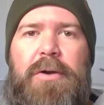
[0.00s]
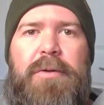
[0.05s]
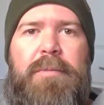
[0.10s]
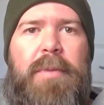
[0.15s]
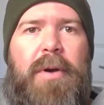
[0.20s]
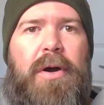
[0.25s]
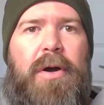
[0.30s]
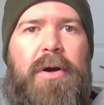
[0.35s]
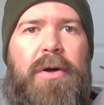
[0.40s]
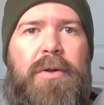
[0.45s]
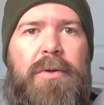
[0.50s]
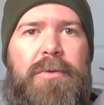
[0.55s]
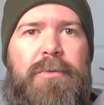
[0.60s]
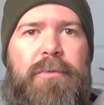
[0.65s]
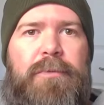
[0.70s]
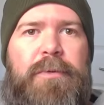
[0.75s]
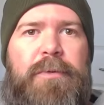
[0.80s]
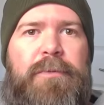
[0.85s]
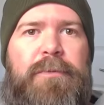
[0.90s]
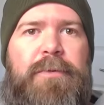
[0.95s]
lo and
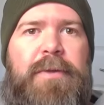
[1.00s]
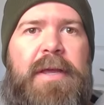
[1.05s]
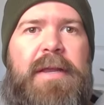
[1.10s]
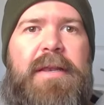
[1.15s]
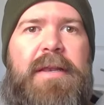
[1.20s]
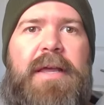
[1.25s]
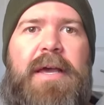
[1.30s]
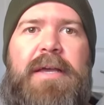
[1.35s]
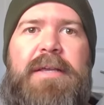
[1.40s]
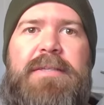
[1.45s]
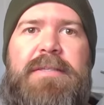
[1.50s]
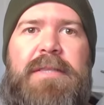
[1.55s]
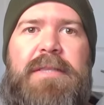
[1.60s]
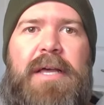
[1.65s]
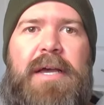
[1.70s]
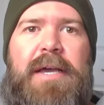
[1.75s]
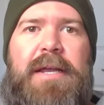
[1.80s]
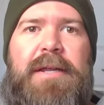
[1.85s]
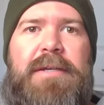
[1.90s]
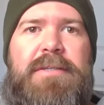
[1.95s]
behold, 15 days
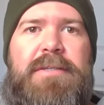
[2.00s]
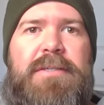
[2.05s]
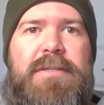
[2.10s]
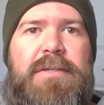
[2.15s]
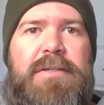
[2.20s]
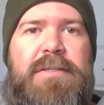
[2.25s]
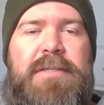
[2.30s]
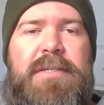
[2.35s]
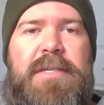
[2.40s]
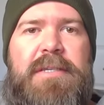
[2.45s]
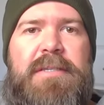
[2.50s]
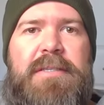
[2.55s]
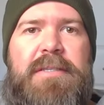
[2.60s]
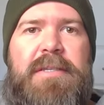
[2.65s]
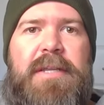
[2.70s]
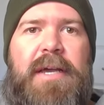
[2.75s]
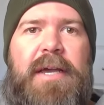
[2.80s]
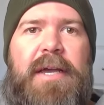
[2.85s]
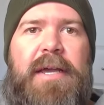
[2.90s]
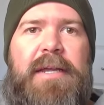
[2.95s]
later, so 60
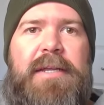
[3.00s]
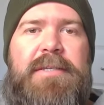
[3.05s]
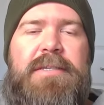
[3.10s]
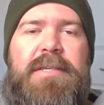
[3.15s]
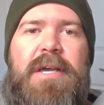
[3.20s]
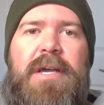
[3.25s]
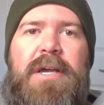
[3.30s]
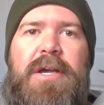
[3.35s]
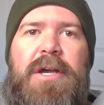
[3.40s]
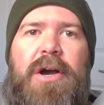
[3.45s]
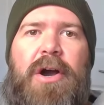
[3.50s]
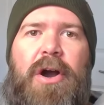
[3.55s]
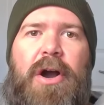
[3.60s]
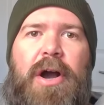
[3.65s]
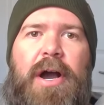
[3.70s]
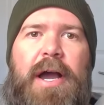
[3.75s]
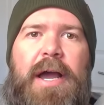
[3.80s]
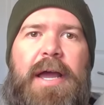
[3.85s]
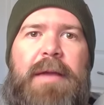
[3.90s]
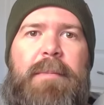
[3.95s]
days,
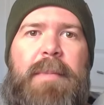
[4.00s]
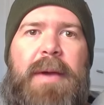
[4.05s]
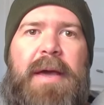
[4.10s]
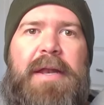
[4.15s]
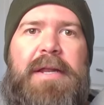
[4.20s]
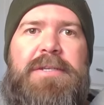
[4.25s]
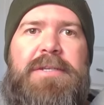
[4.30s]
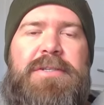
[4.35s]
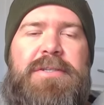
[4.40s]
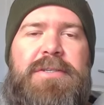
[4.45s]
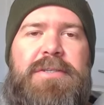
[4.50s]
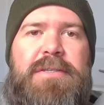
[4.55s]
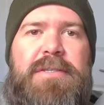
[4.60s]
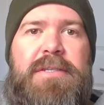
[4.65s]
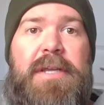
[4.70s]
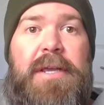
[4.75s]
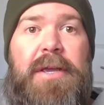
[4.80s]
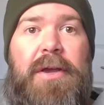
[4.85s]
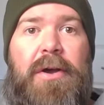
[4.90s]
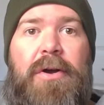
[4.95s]
I managed to
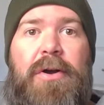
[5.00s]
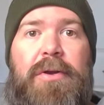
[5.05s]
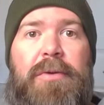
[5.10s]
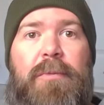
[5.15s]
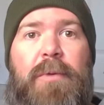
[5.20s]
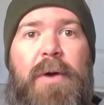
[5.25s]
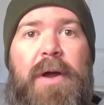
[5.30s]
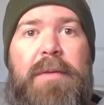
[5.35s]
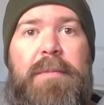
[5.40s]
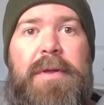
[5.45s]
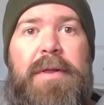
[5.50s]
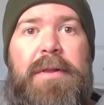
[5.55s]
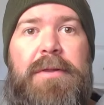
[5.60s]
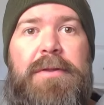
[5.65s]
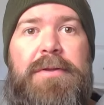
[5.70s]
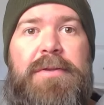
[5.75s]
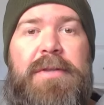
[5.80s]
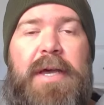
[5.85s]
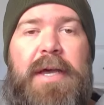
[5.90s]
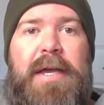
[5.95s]
stick on one meal
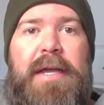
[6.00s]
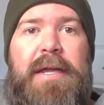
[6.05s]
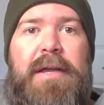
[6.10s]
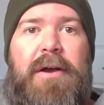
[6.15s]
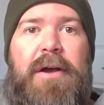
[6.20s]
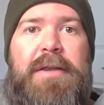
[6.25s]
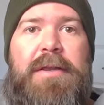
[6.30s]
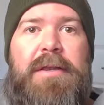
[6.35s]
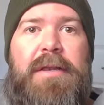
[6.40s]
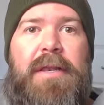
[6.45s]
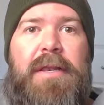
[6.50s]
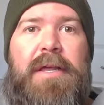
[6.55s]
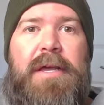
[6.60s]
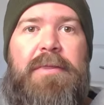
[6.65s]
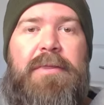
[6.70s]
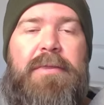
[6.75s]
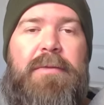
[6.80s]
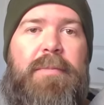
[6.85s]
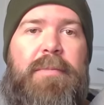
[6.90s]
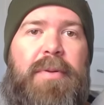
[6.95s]
a day. I didn't
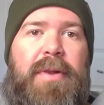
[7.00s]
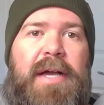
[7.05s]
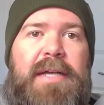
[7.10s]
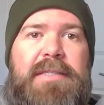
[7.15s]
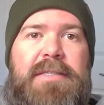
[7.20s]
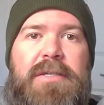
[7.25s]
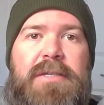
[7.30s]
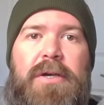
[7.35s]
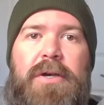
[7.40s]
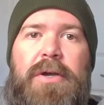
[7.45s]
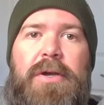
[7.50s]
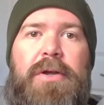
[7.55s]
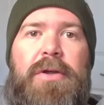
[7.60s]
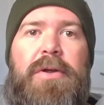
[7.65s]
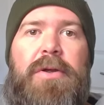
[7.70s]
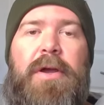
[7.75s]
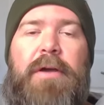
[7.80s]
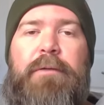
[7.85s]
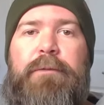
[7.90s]
let the plateau